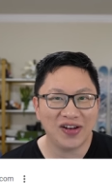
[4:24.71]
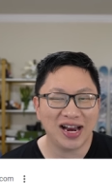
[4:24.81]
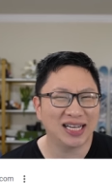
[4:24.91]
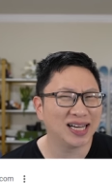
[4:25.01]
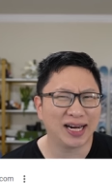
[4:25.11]
of
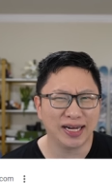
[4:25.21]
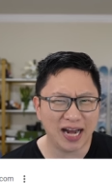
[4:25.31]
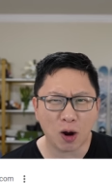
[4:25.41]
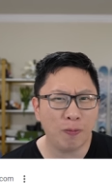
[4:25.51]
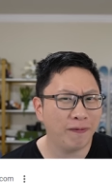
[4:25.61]
it is like a
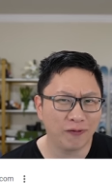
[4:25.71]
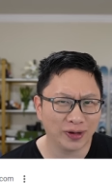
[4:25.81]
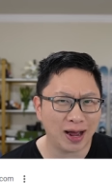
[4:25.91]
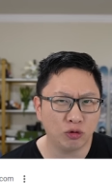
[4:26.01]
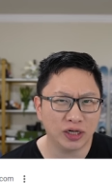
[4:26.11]
Yelp for
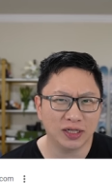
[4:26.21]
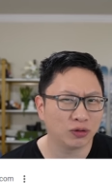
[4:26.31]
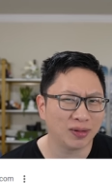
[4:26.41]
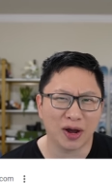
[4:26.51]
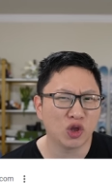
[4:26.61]
lounges
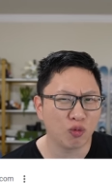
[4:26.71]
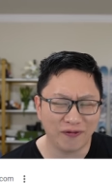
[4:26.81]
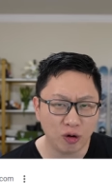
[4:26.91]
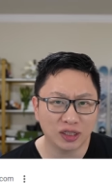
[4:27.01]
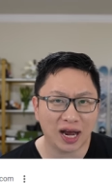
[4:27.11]
or some other
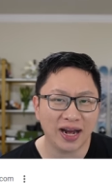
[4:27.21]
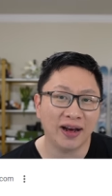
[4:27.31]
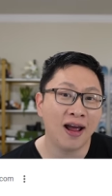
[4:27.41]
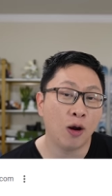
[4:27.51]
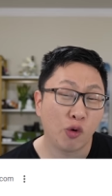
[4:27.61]
review
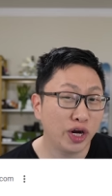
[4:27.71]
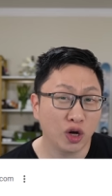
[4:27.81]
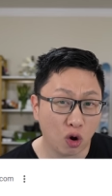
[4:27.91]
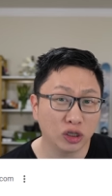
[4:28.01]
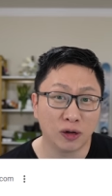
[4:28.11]
site where you
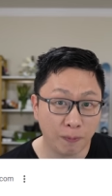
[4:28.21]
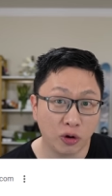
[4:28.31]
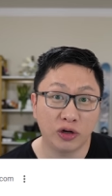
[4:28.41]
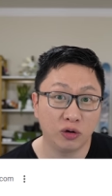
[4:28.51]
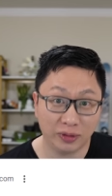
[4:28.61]
can also
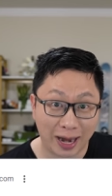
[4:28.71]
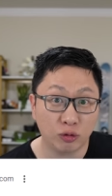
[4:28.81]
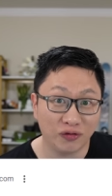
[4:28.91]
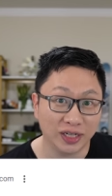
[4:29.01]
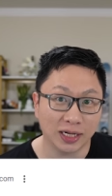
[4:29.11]
book
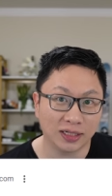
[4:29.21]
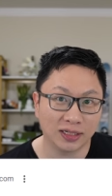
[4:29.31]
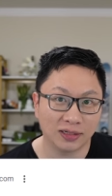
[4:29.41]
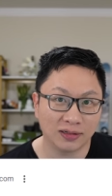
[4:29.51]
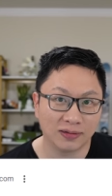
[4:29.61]
lounge visits.